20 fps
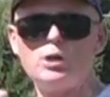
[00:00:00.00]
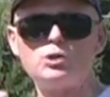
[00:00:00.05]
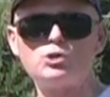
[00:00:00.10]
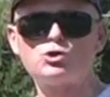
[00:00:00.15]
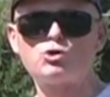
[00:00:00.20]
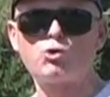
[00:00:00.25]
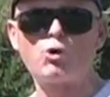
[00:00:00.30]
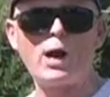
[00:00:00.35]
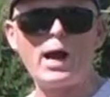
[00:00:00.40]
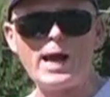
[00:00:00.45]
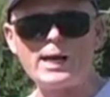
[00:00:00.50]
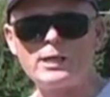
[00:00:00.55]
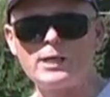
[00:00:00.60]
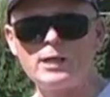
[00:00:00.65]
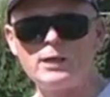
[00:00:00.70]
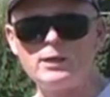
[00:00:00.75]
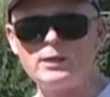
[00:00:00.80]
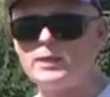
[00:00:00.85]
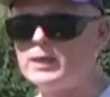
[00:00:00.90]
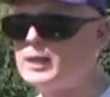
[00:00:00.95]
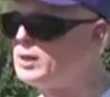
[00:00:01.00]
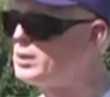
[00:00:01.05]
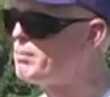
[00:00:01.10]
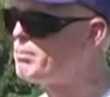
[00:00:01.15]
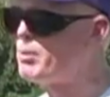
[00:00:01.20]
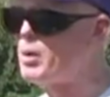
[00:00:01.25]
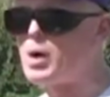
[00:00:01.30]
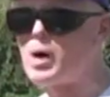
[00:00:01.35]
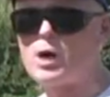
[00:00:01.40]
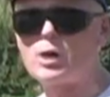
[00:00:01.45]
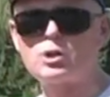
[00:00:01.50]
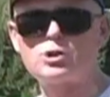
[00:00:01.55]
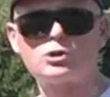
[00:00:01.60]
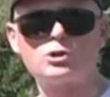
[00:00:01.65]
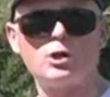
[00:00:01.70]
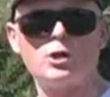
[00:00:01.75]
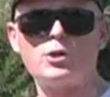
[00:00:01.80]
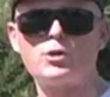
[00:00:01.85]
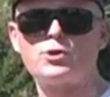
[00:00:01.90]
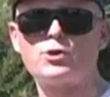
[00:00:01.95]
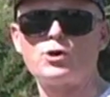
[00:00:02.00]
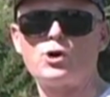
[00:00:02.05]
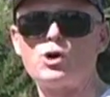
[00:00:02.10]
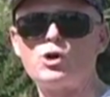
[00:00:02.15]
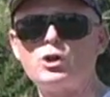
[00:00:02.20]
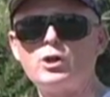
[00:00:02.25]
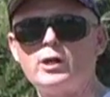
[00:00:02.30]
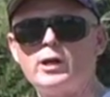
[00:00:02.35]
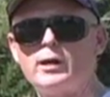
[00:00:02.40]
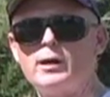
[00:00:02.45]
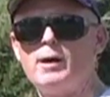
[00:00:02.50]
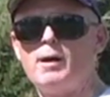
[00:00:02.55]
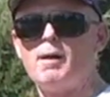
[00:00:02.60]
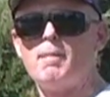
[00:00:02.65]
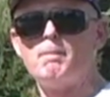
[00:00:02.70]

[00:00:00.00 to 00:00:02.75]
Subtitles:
track it in the box. Thirdly,